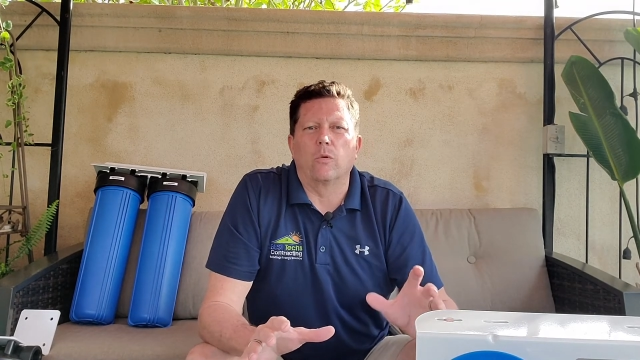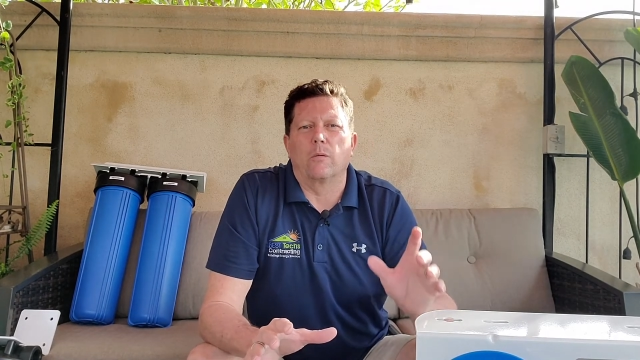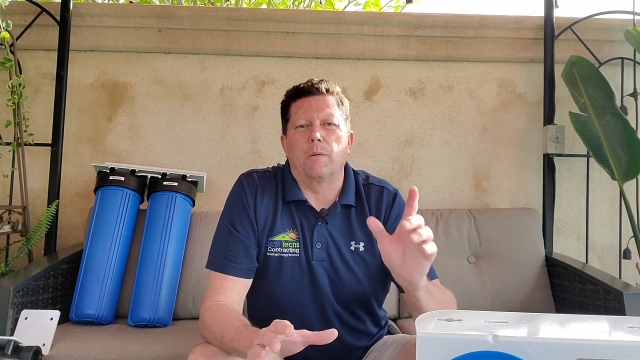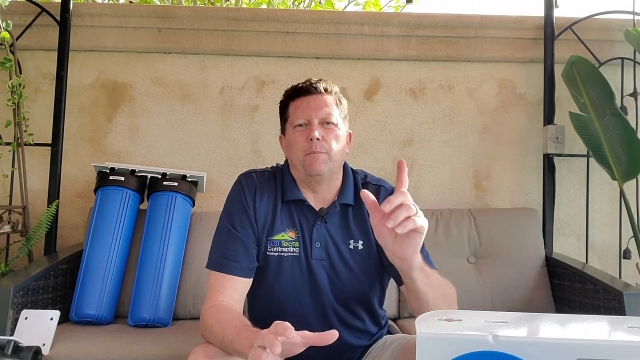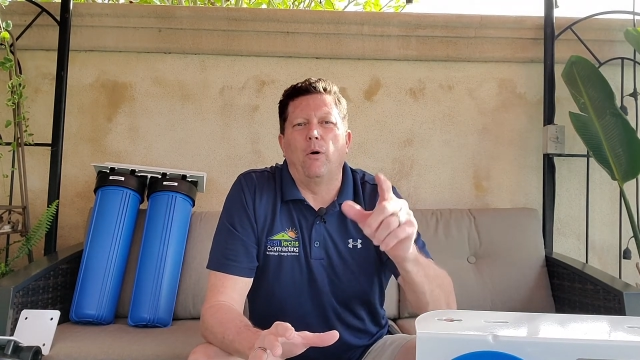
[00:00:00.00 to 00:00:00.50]
We're
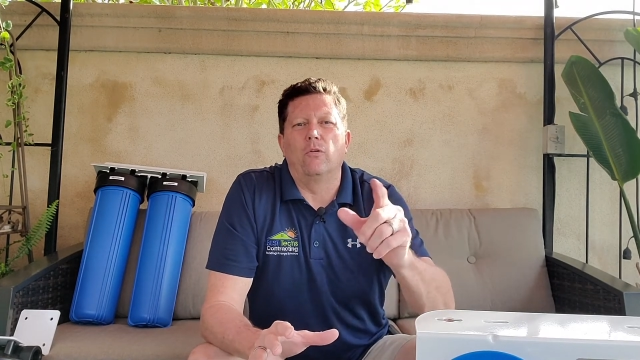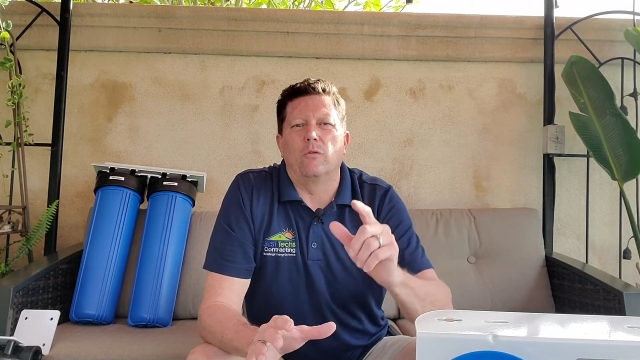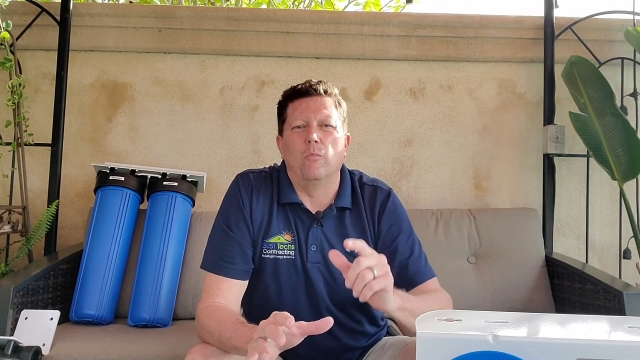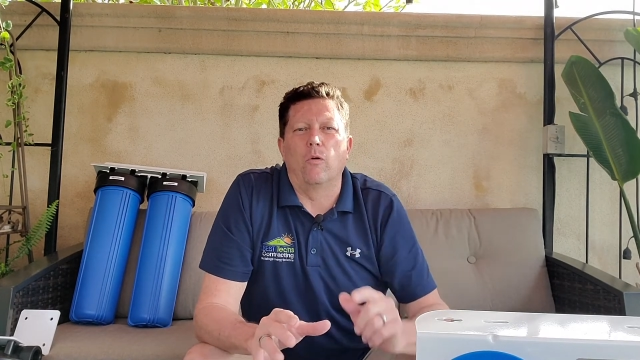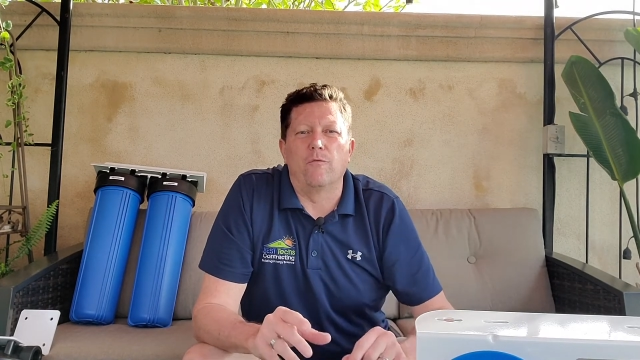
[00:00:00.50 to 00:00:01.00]
going to be
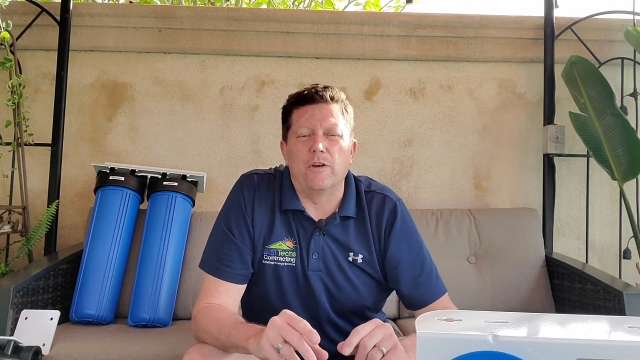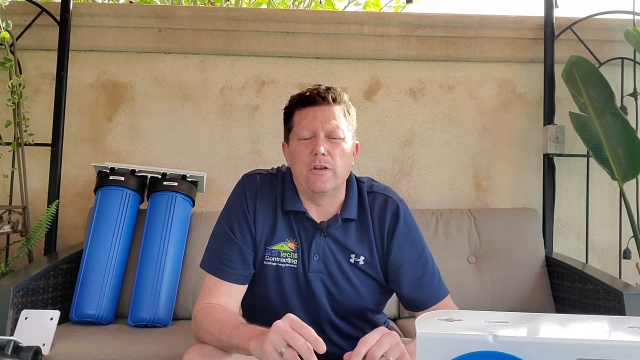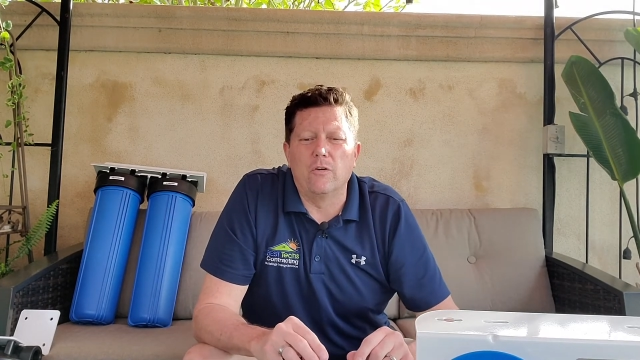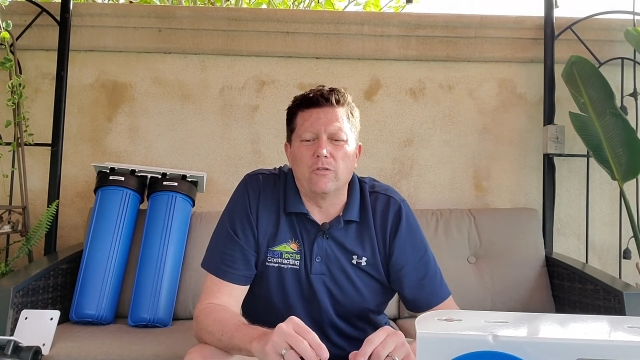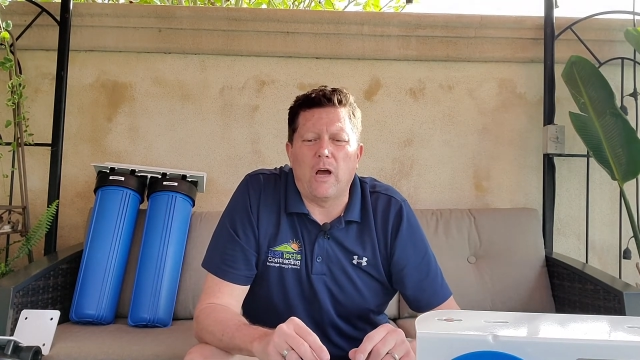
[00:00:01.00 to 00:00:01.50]
posting more
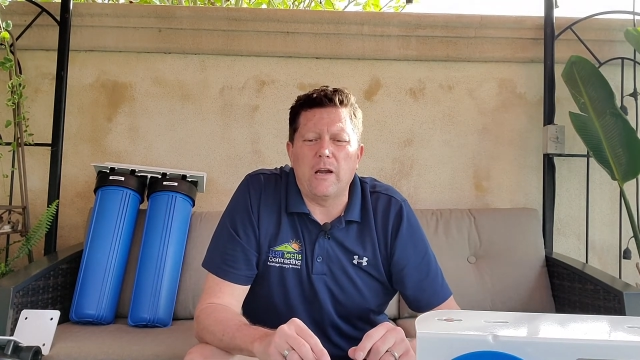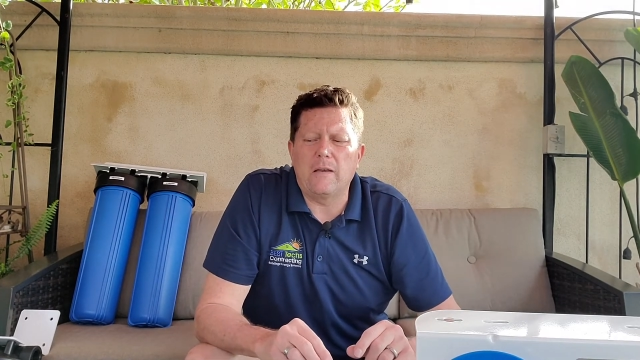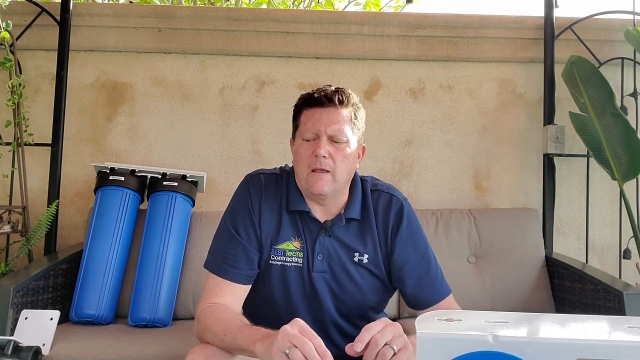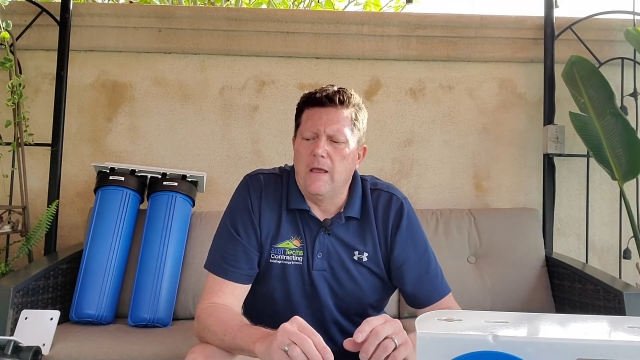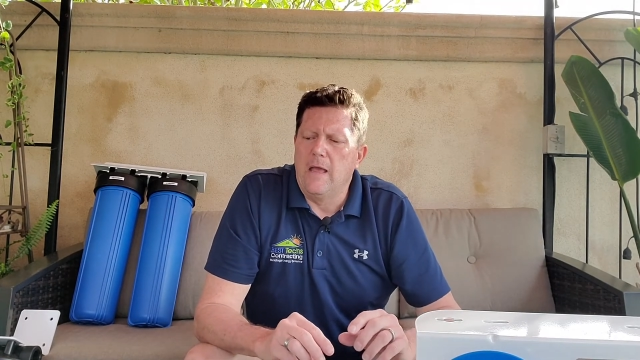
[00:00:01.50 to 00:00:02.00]
videos on it,